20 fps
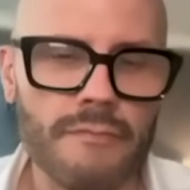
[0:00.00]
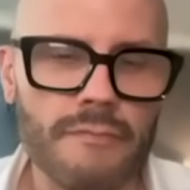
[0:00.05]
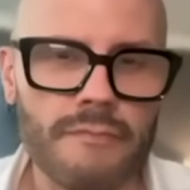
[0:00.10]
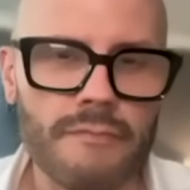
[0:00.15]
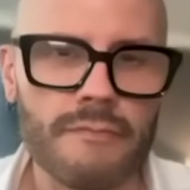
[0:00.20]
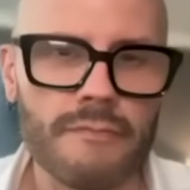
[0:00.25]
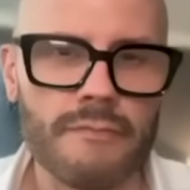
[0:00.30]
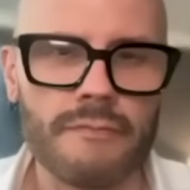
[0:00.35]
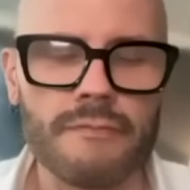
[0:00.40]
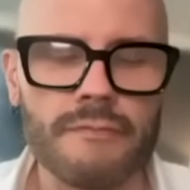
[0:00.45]

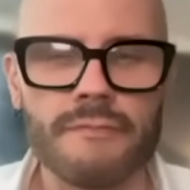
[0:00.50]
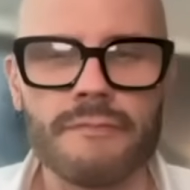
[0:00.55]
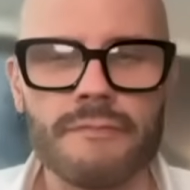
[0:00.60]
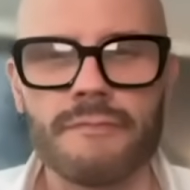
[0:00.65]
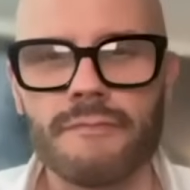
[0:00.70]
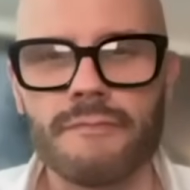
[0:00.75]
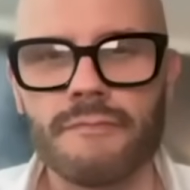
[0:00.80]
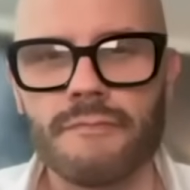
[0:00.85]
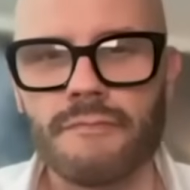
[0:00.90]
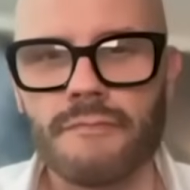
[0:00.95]

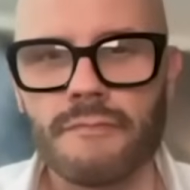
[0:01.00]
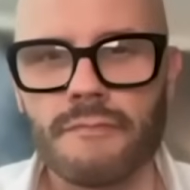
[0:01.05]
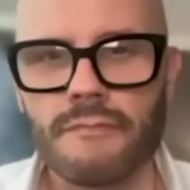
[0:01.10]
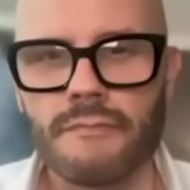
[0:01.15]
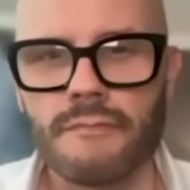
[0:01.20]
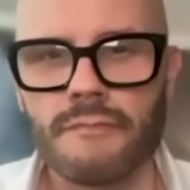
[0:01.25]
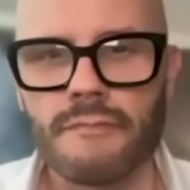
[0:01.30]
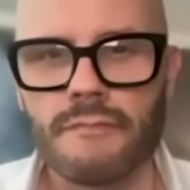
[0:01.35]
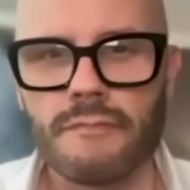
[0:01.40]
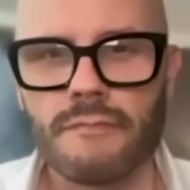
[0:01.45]

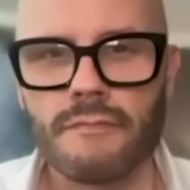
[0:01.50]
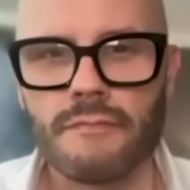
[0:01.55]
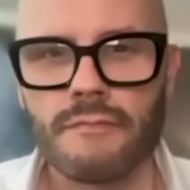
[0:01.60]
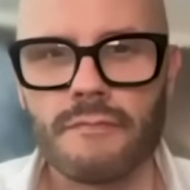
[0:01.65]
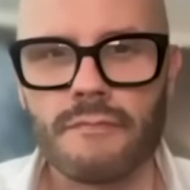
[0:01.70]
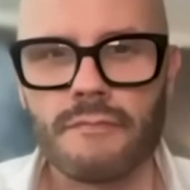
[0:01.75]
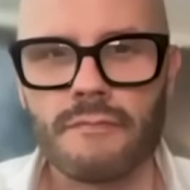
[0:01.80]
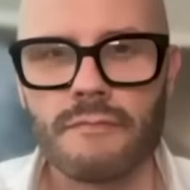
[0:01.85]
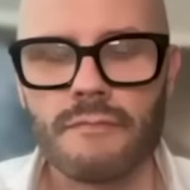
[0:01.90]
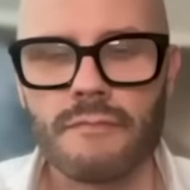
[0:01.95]

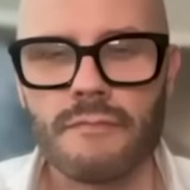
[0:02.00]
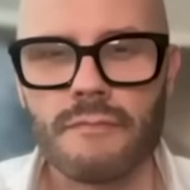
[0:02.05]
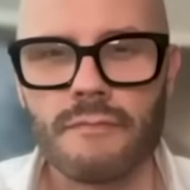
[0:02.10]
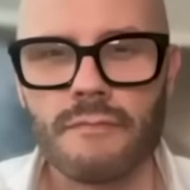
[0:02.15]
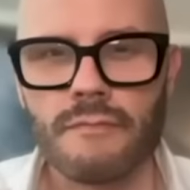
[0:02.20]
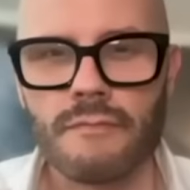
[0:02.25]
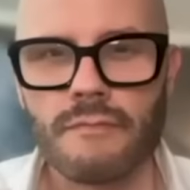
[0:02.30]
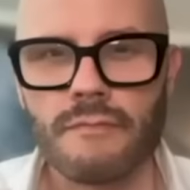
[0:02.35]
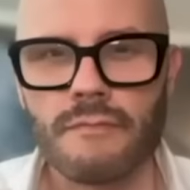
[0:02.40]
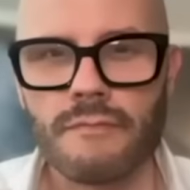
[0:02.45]

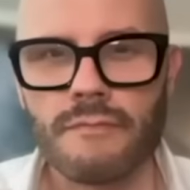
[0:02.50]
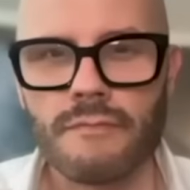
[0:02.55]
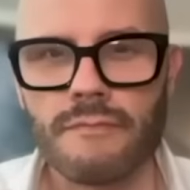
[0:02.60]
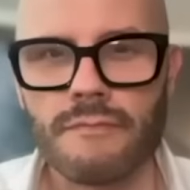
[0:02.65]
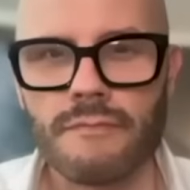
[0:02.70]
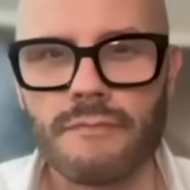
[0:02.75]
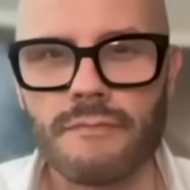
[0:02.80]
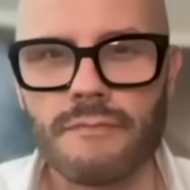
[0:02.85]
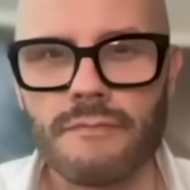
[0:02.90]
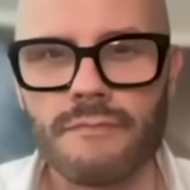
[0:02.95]

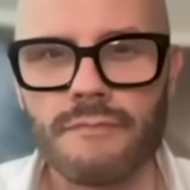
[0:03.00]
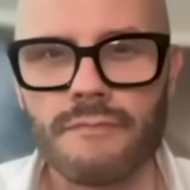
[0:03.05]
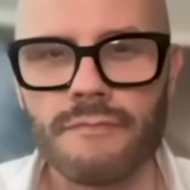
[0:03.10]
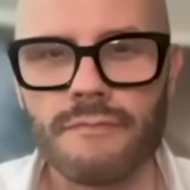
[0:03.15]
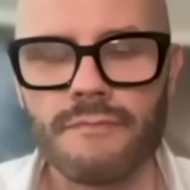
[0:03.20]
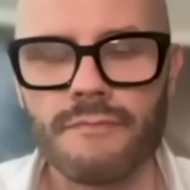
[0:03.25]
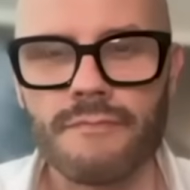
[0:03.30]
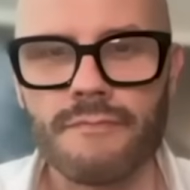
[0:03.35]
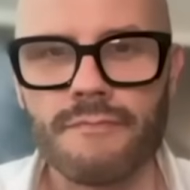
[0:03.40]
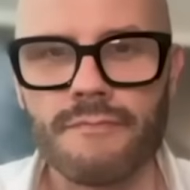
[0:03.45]

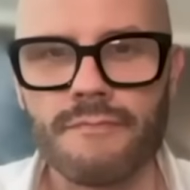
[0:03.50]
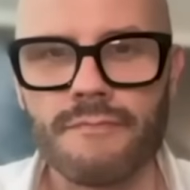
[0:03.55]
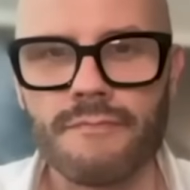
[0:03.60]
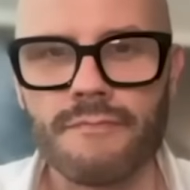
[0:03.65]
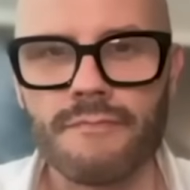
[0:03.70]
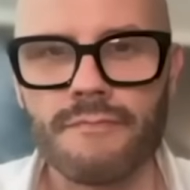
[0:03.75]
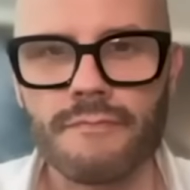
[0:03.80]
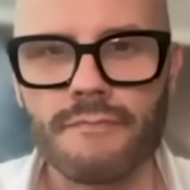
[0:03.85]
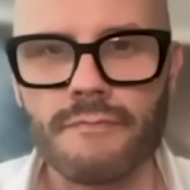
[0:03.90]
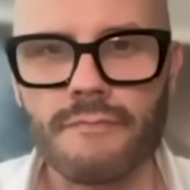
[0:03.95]

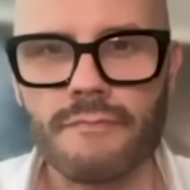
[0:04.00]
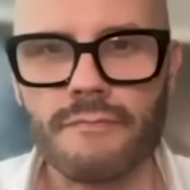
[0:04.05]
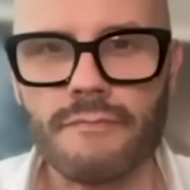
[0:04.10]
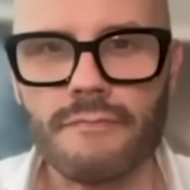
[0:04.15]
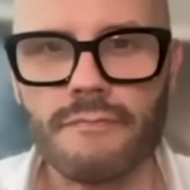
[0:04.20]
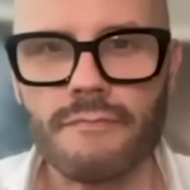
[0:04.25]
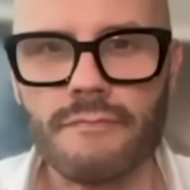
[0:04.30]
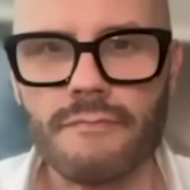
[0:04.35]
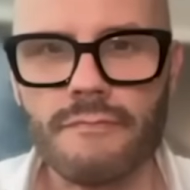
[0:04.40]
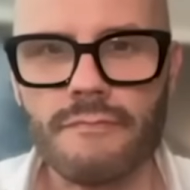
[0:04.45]

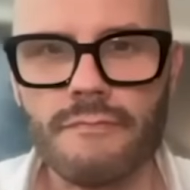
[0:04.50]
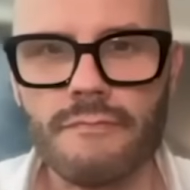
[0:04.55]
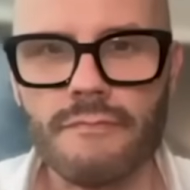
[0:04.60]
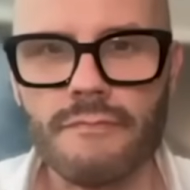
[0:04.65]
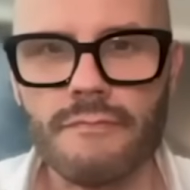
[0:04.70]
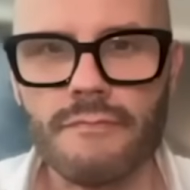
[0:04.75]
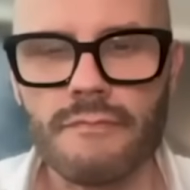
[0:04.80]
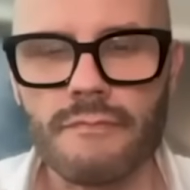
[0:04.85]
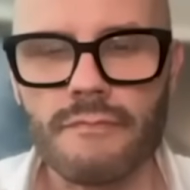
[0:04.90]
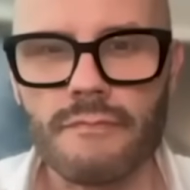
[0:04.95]

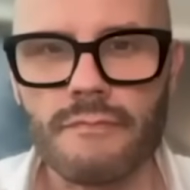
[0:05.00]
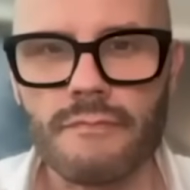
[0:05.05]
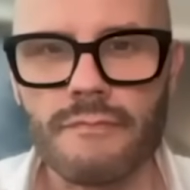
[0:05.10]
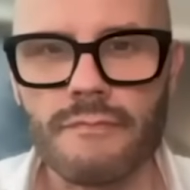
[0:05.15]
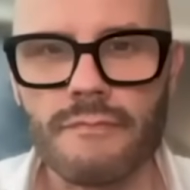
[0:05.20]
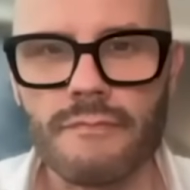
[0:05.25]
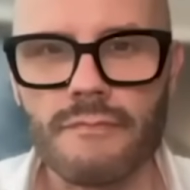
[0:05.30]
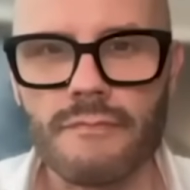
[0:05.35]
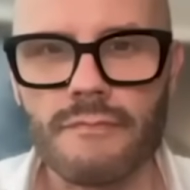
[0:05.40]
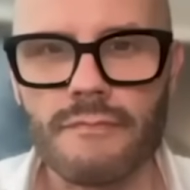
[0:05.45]

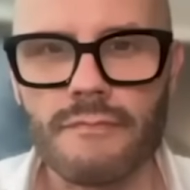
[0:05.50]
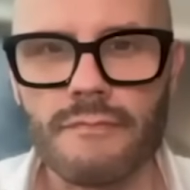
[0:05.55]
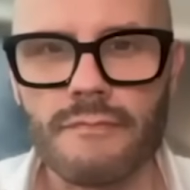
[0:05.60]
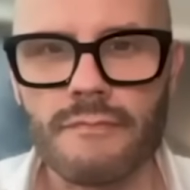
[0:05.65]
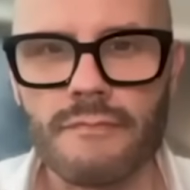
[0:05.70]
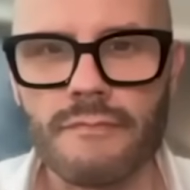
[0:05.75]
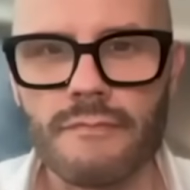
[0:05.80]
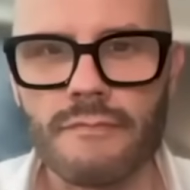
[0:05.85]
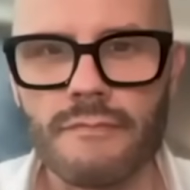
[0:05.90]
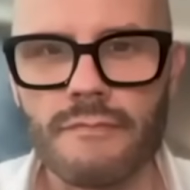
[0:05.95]

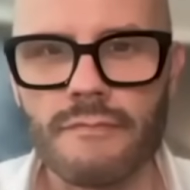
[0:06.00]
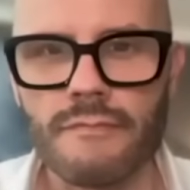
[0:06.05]
[no speech]